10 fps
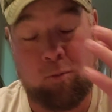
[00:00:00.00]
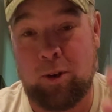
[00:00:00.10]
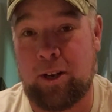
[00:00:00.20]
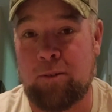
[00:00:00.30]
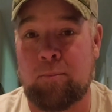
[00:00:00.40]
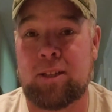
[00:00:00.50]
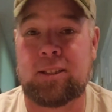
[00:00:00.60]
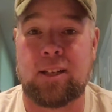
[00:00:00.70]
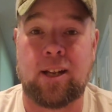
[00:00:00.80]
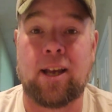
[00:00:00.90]
where you're
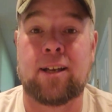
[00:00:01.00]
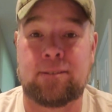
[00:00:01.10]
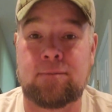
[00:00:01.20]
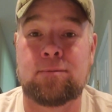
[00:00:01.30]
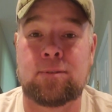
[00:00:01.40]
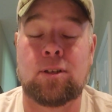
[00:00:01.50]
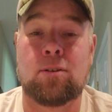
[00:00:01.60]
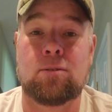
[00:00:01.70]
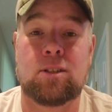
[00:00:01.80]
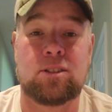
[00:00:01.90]
missing at.
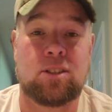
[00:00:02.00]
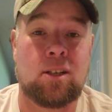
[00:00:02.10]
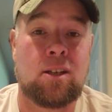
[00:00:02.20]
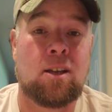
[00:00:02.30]
So, because